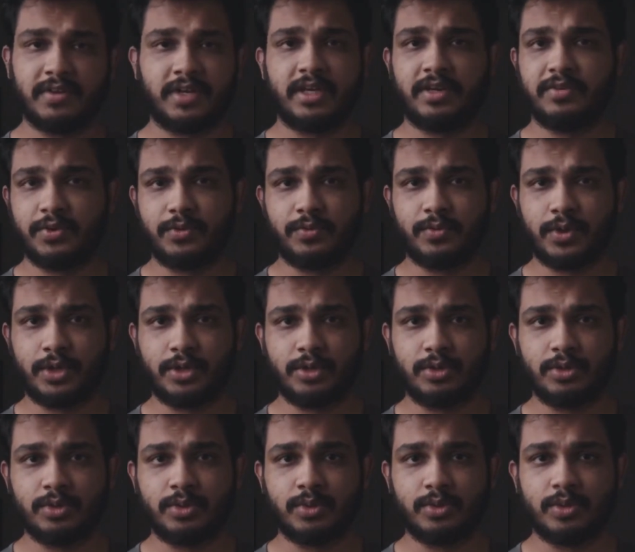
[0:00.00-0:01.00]
Even if you
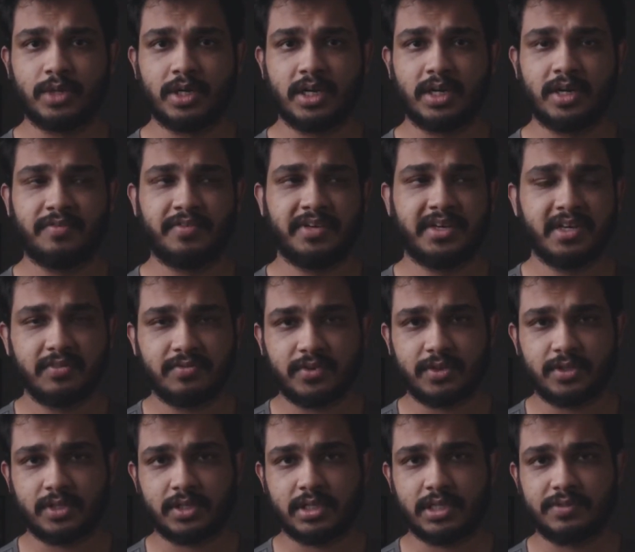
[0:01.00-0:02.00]
want to do
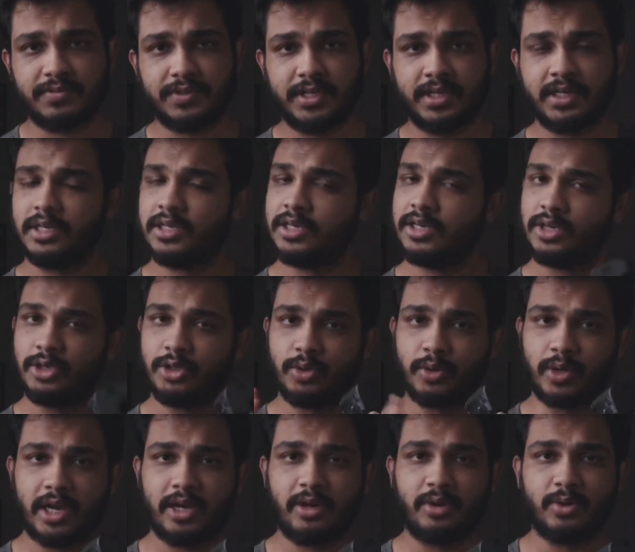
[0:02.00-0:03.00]
wedding photography,
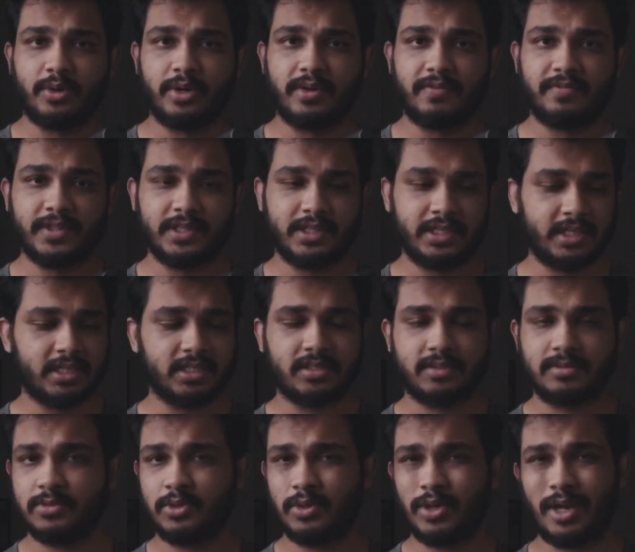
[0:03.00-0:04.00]
you can do it with
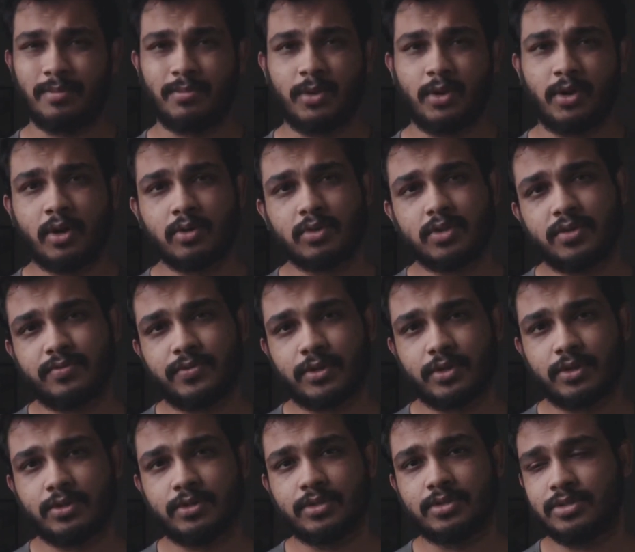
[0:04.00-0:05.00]
this. You can blow out
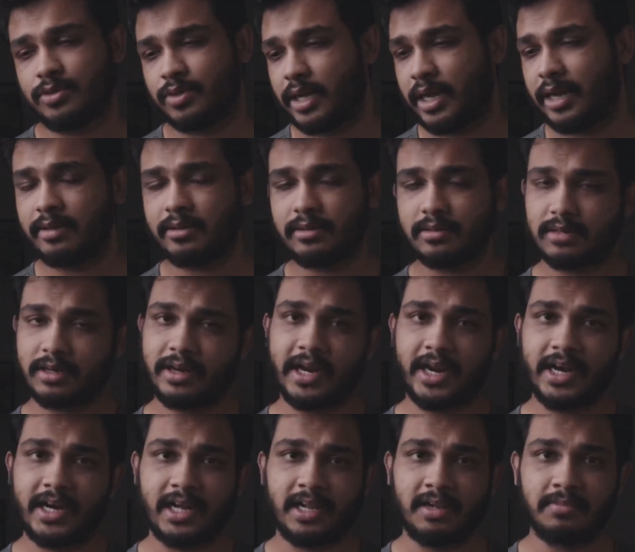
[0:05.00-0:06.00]
the photos, you can
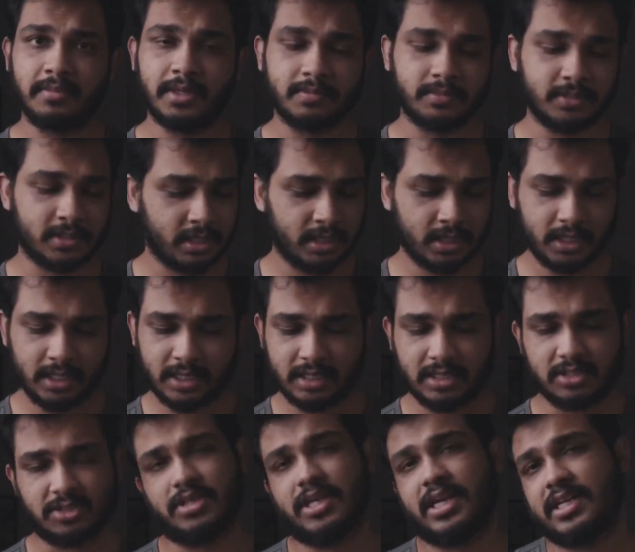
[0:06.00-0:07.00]
create albums.
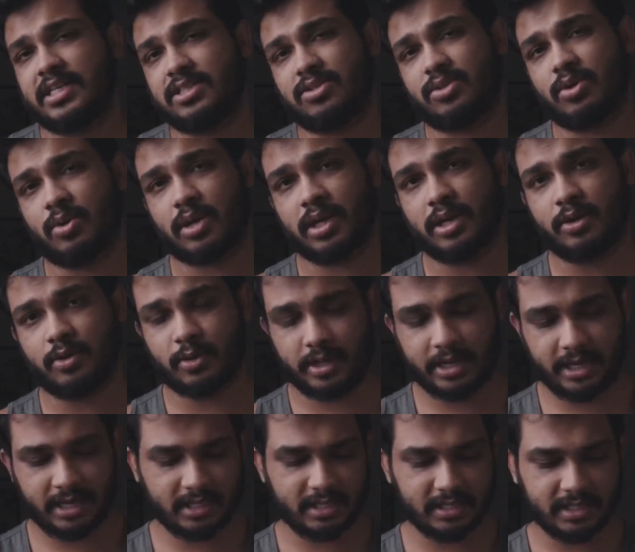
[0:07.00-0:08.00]
So that is
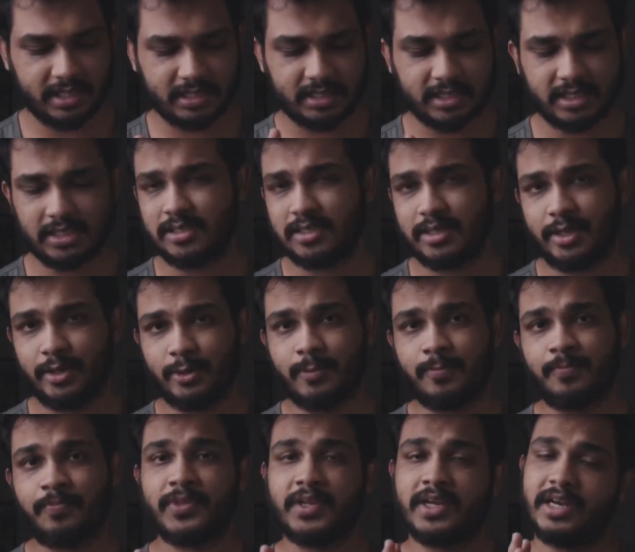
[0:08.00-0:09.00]
totally okay. The sensor is
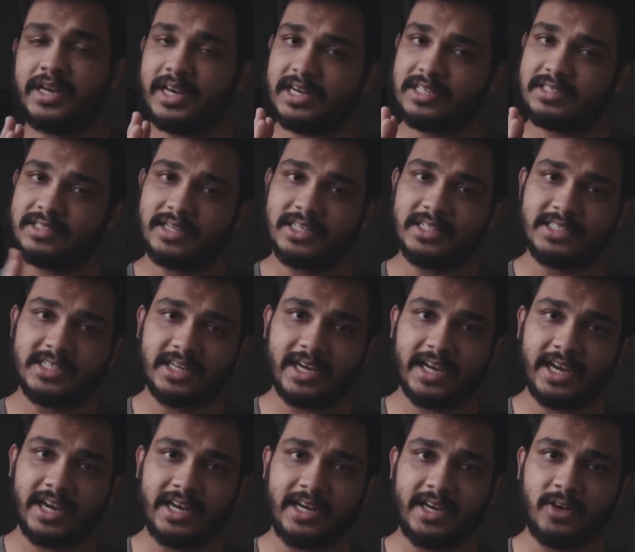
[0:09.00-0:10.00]
new. It has the
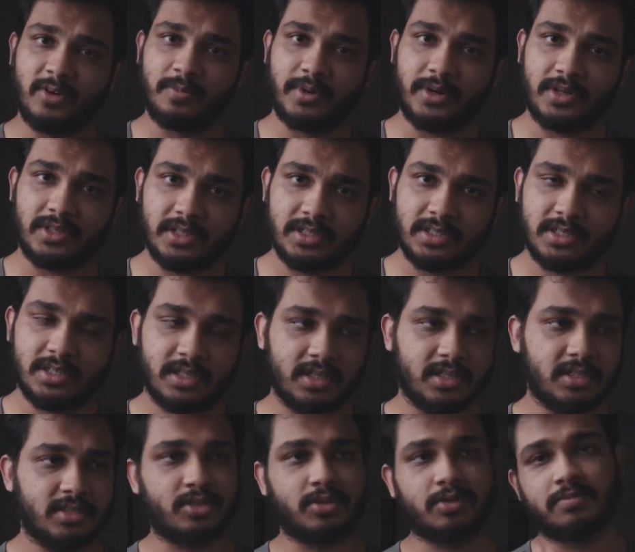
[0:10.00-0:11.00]
DigiKate new
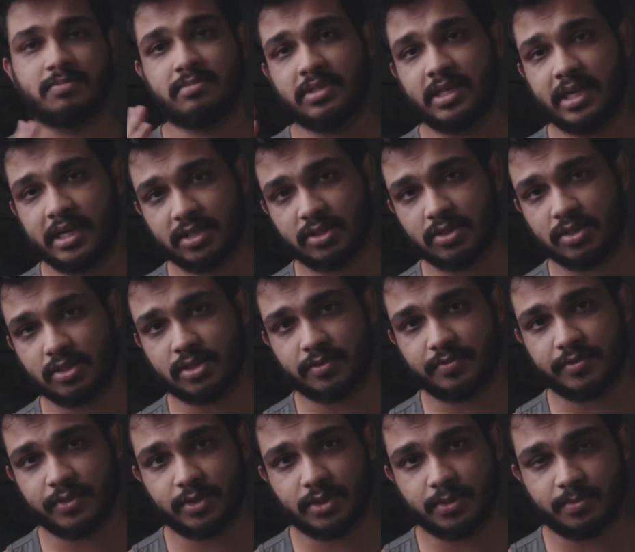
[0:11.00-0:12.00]
processor, so that is
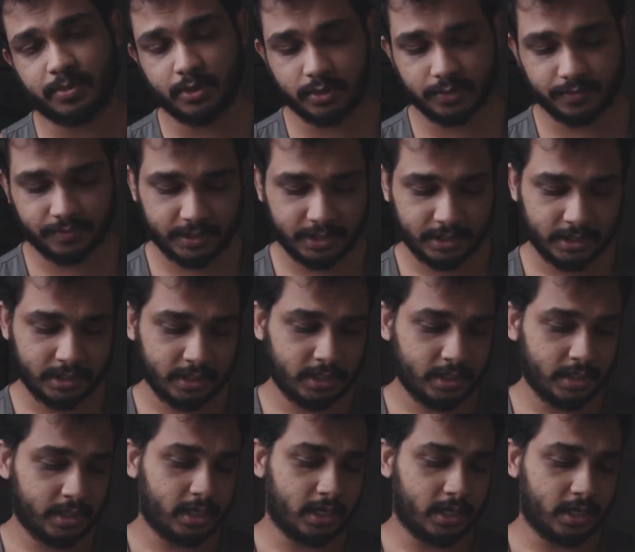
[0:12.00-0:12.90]
also future proofed.